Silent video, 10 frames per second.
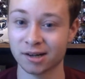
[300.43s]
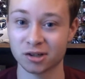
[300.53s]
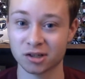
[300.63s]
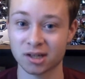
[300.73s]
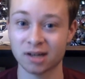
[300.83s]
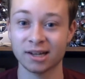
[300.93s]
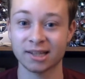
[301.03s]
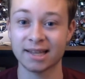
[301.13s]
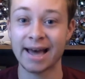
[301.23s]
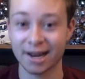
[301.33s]
Just kind of like
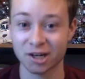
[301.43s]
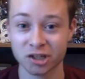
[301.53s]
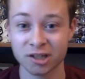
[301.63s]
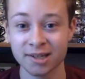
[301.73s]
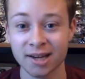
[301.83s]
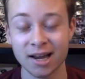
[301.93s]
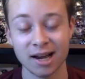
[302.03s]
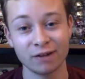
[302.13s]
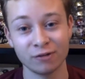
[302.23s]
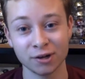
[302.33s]
the action,
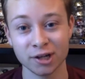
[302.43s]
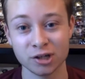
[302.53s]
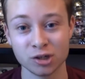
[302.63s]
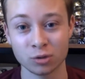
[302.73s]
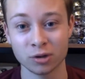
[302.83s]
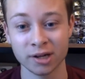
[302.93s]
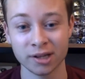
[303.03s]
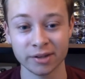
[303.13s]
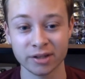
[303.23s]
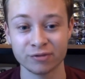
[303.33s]
I really enjoyed
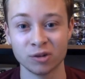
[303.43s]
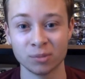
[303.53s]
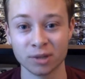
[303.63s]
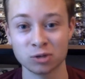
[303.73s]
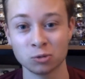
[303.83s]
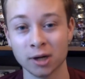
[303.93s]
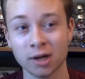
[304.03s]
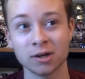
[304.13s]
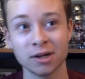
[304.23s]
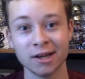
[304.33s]
in this film as
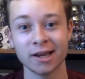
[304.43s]
well.